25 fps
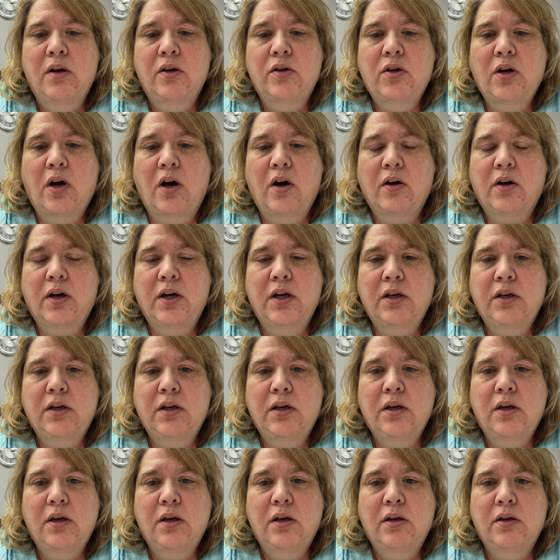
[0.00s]

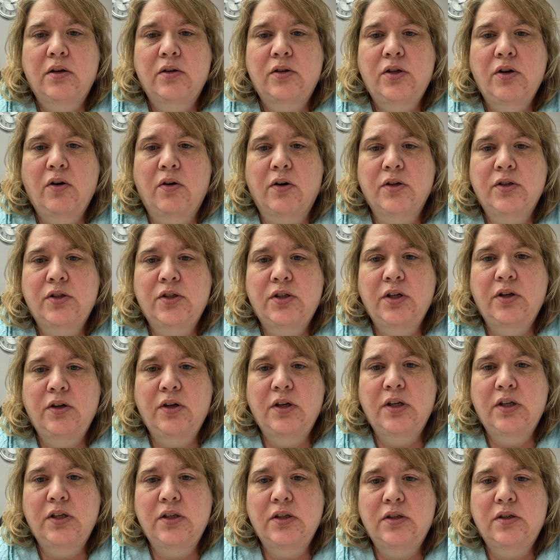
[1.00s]
talking to our
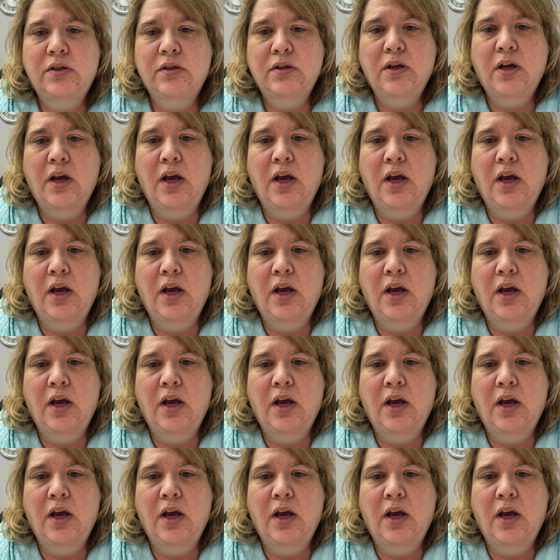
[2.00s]
students